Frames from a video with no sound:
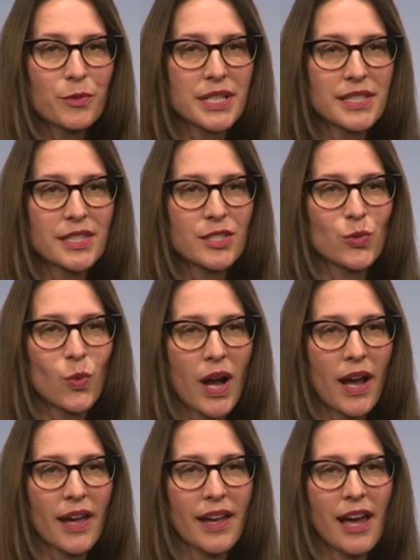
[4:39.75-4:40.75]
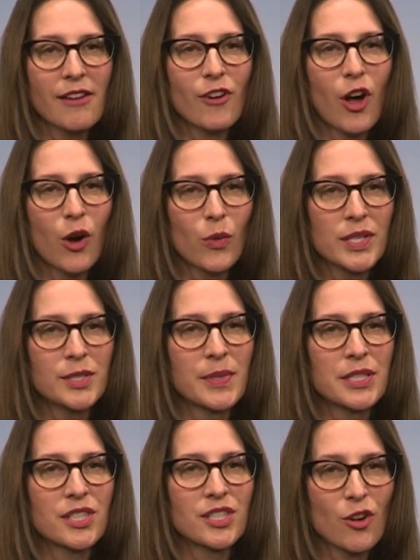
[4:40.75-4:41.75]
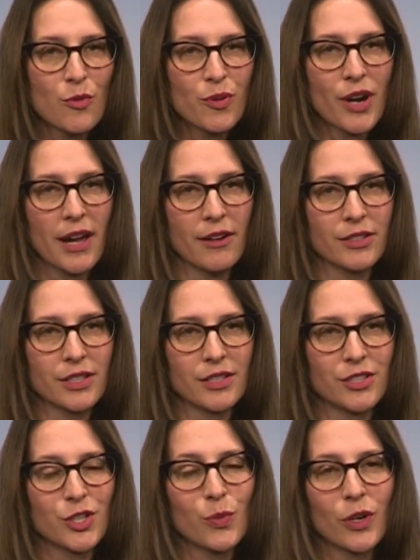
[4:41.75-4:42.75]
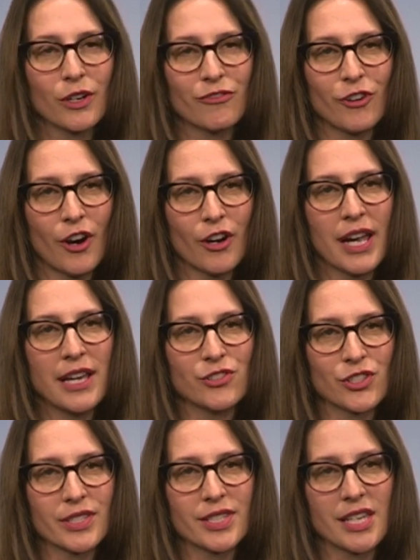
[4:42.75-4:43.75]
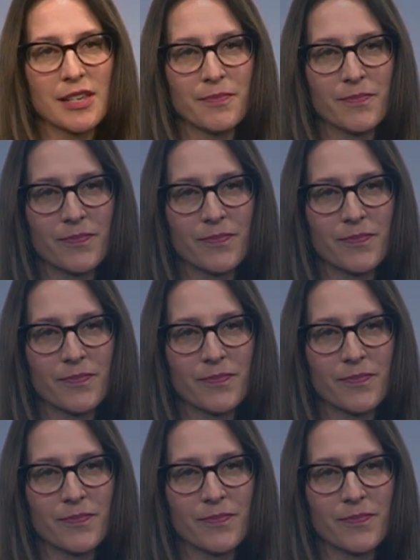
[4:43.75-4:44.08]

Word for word: reasons why I've always been so proud to work for our agency.